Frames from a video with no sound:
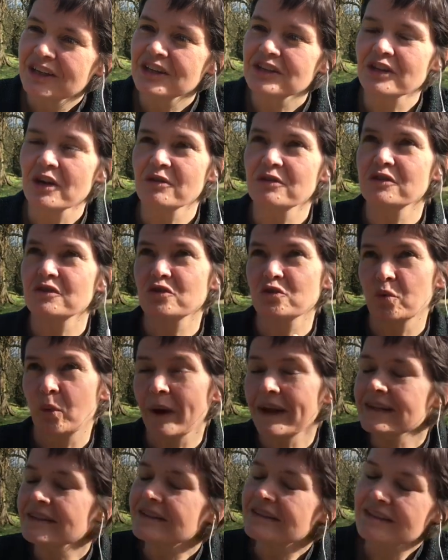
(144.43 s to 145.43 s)
So,
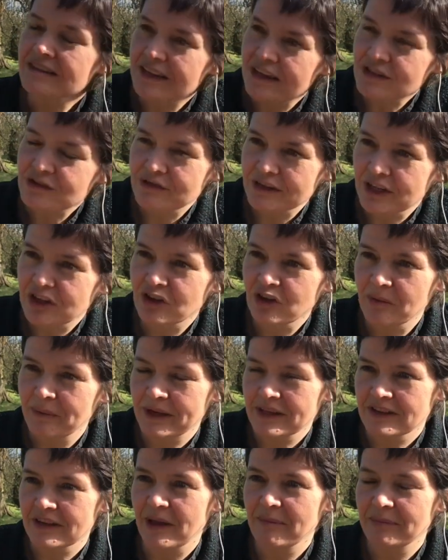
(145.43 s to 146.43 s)
20th century
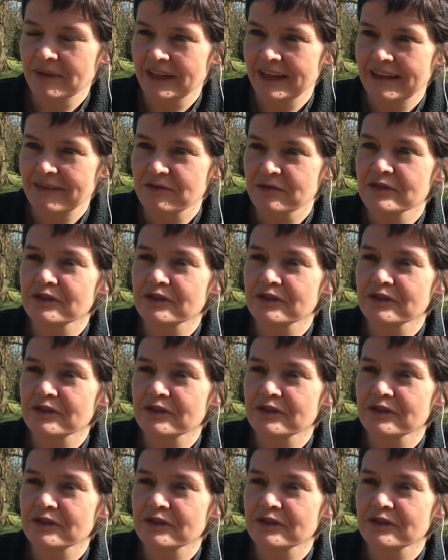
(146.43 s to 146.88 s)
economics, I believe,